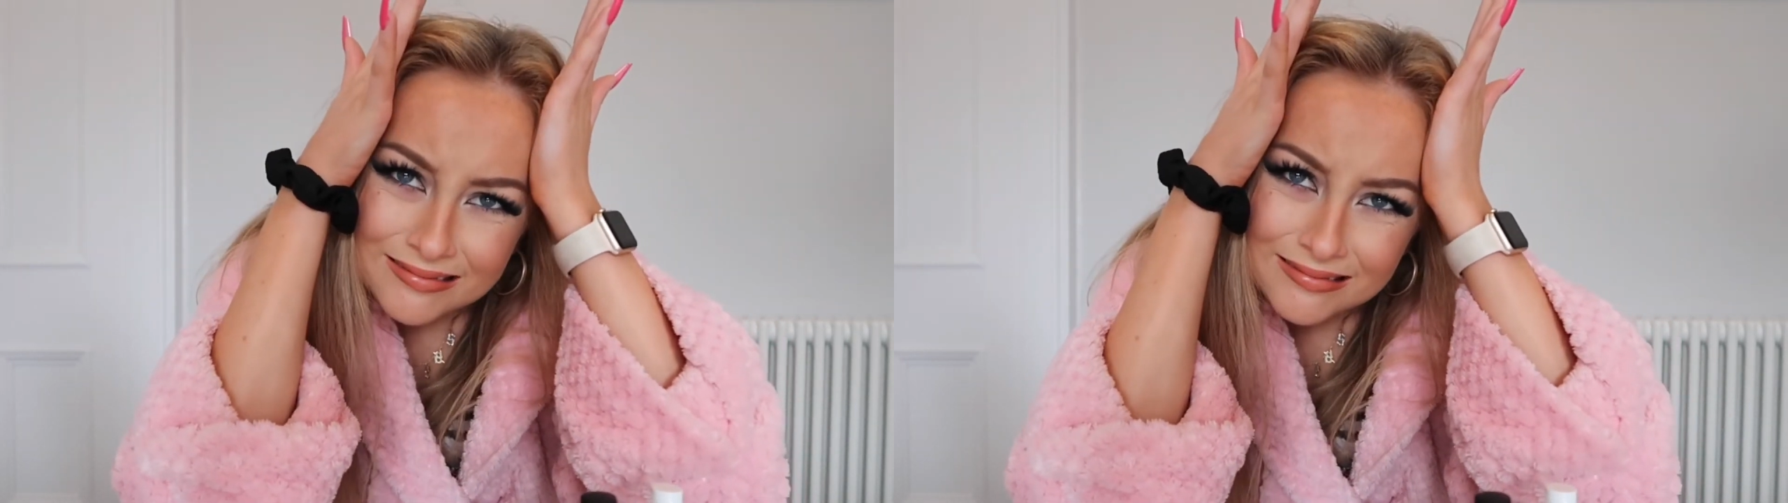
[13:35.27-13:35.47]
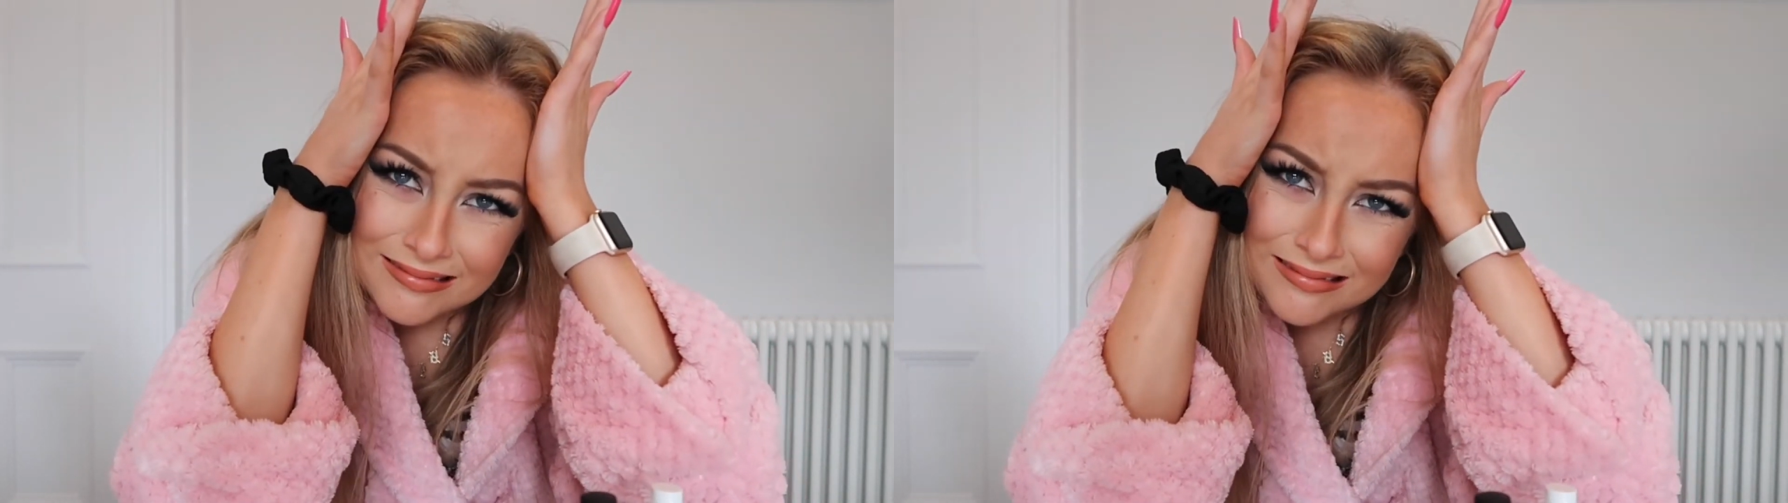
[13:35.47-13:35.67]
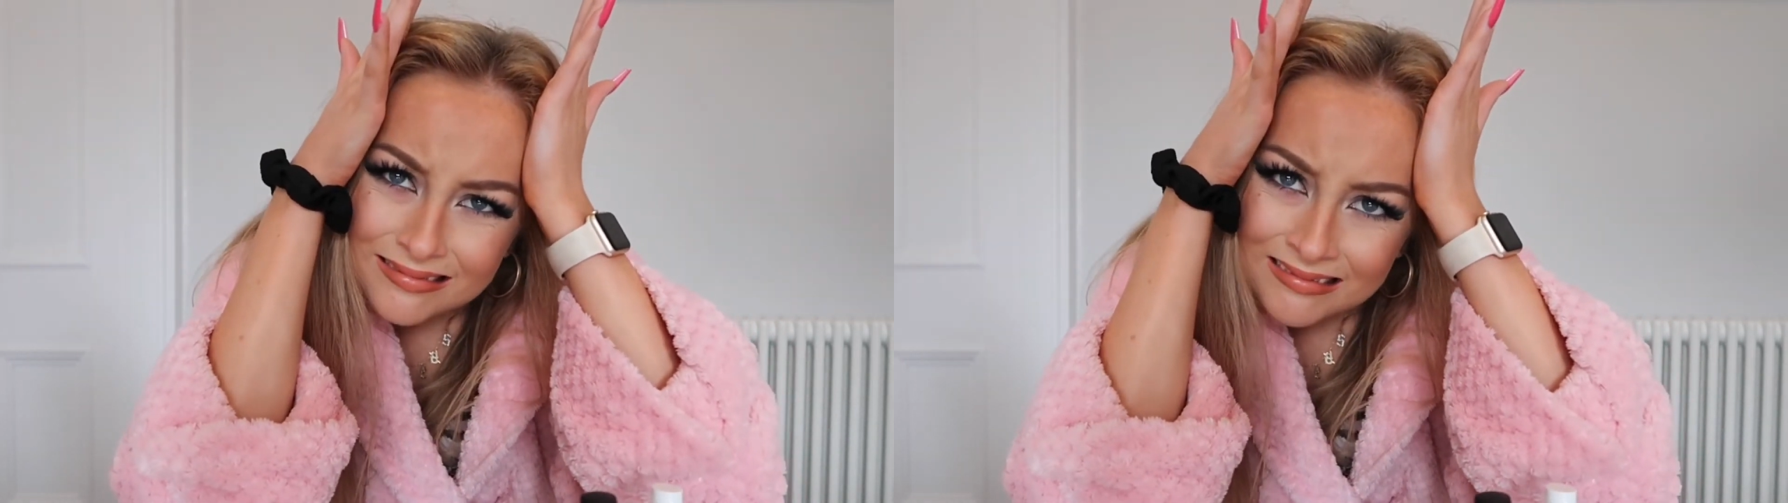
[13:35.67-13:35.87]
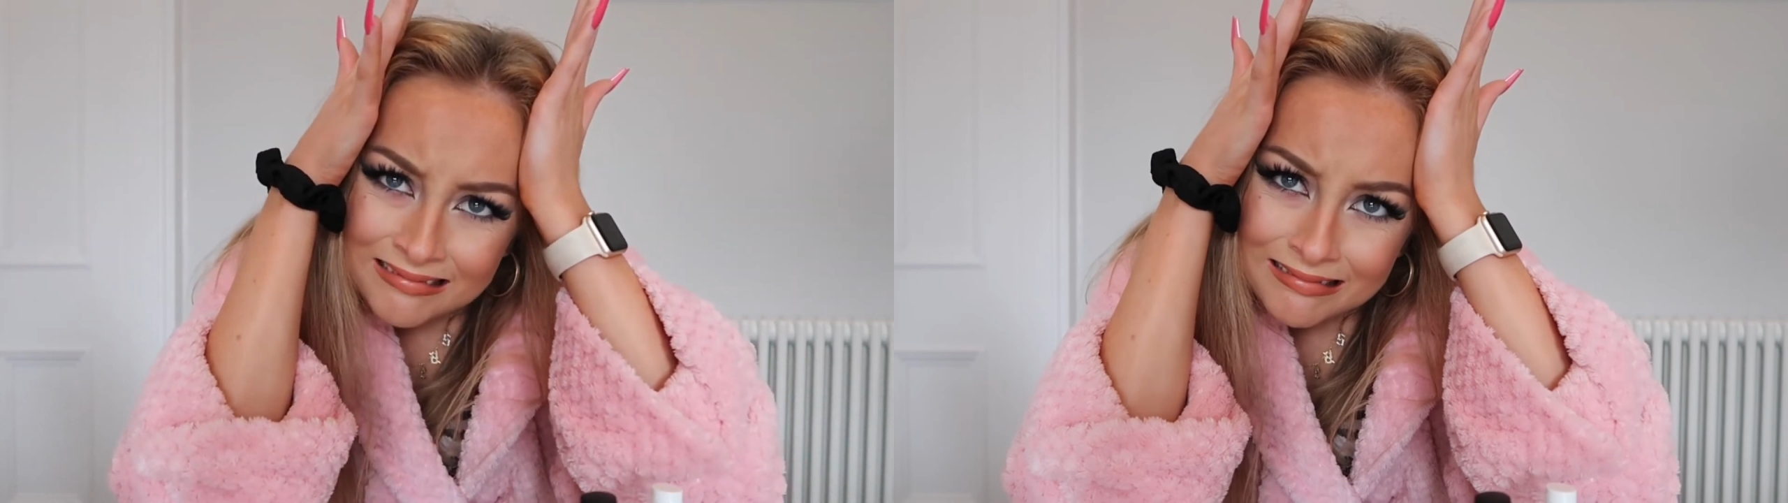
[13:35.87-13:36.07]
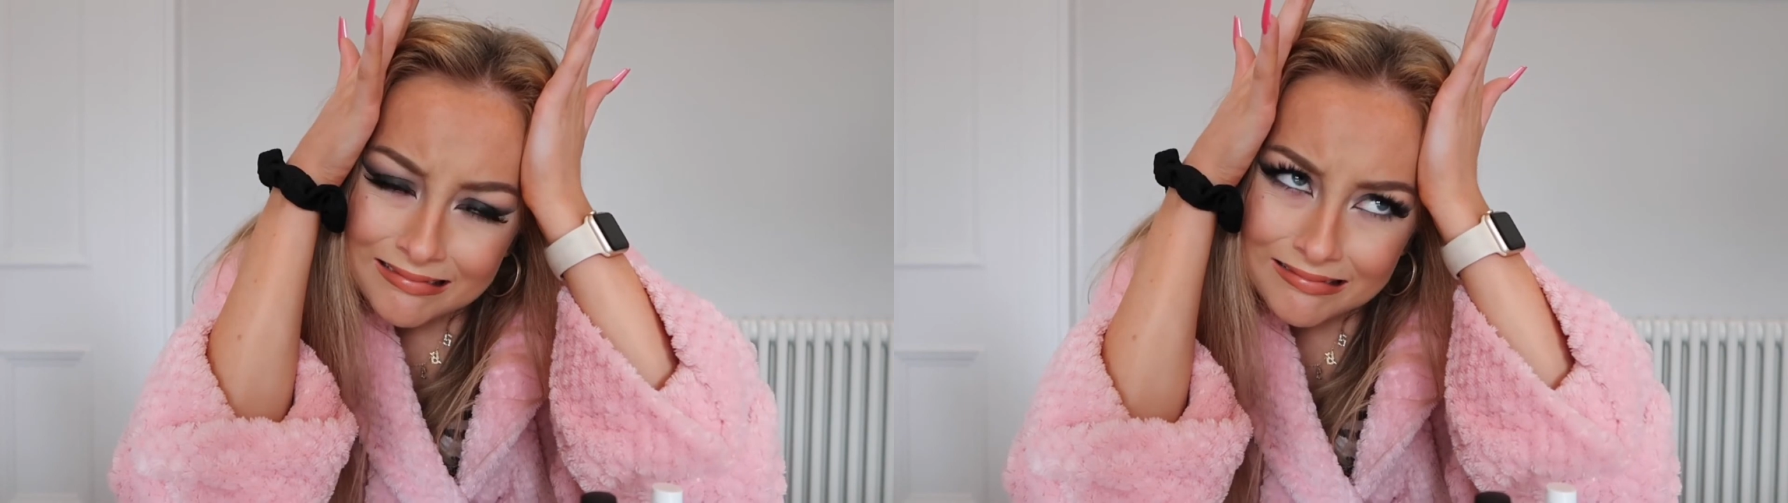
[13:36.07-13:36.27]
Mm.
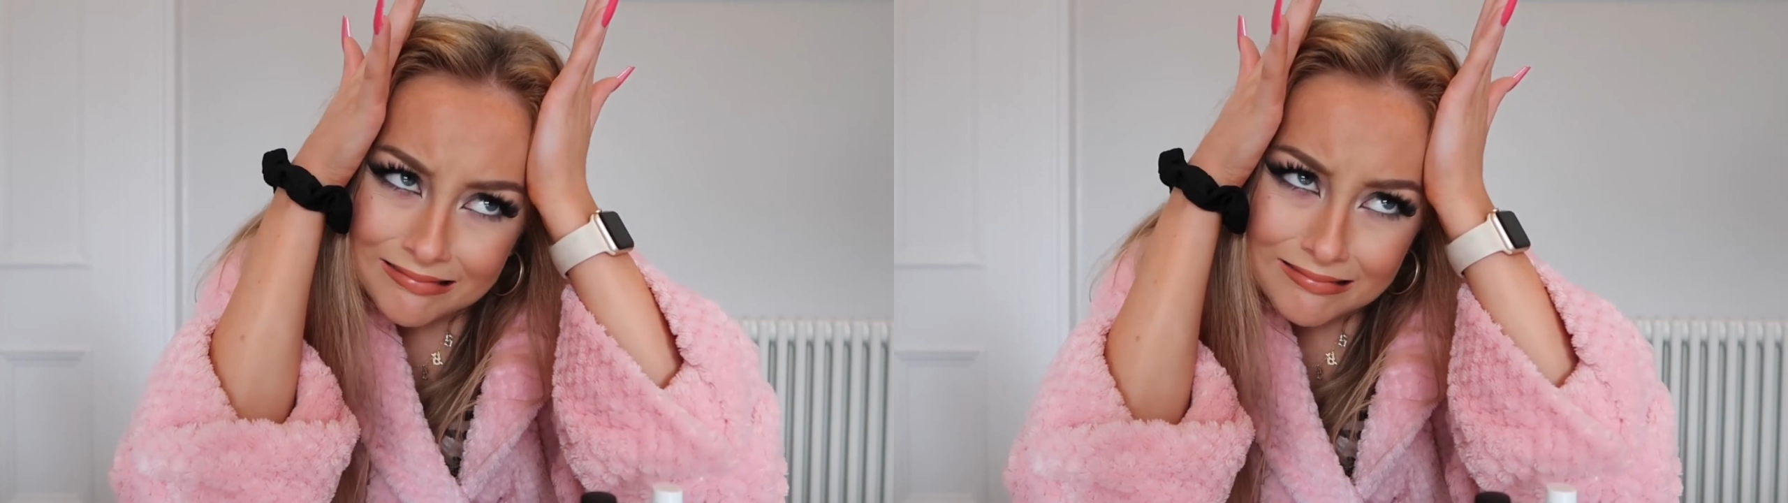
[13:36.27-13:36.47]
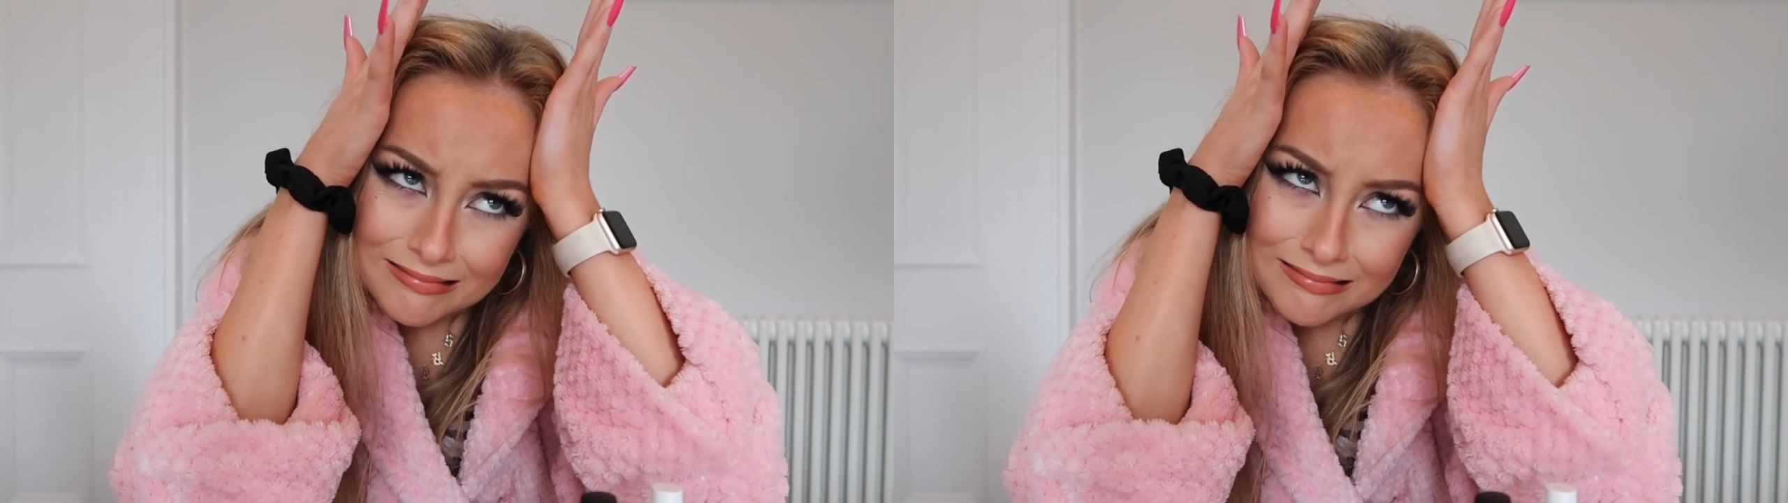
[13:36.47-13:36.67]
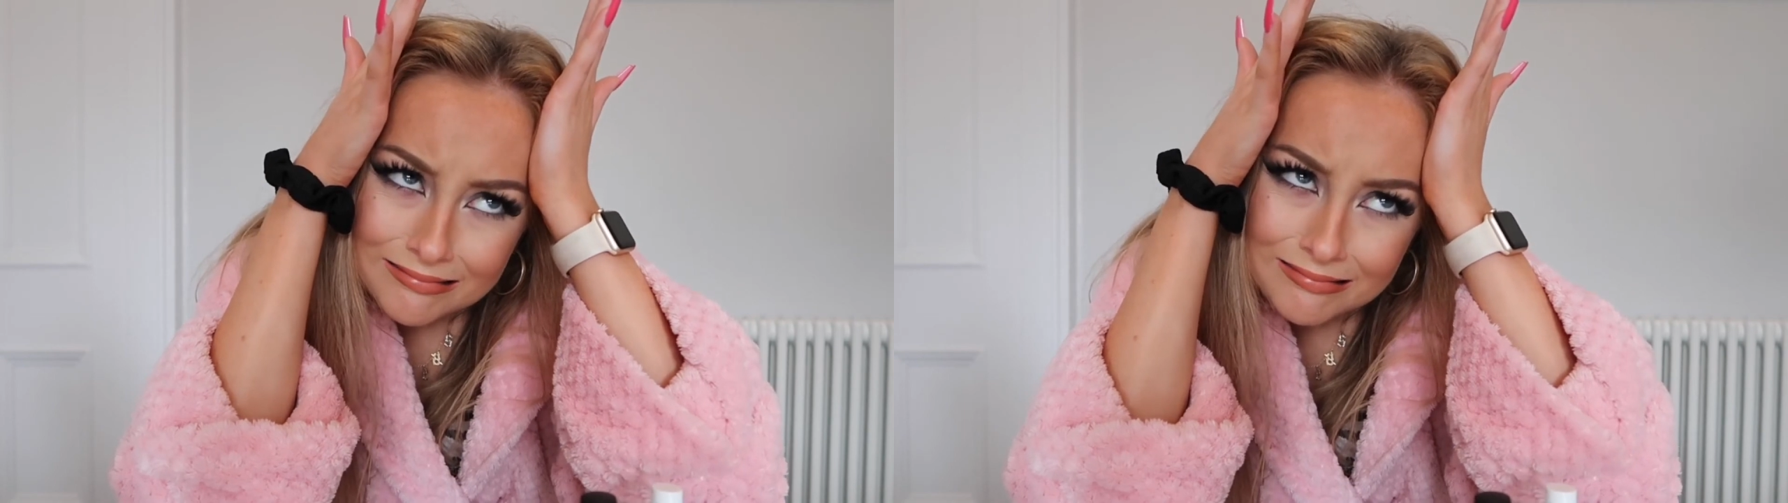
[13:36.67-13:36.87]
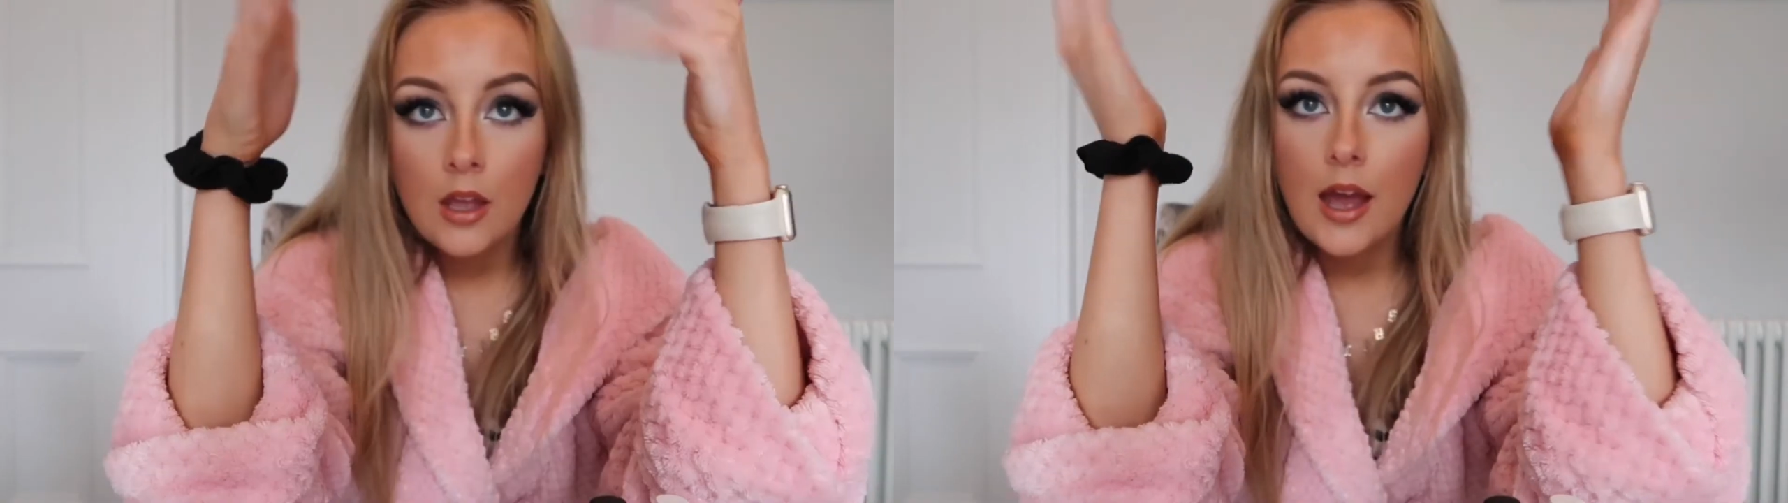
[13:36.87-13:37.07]
Mm.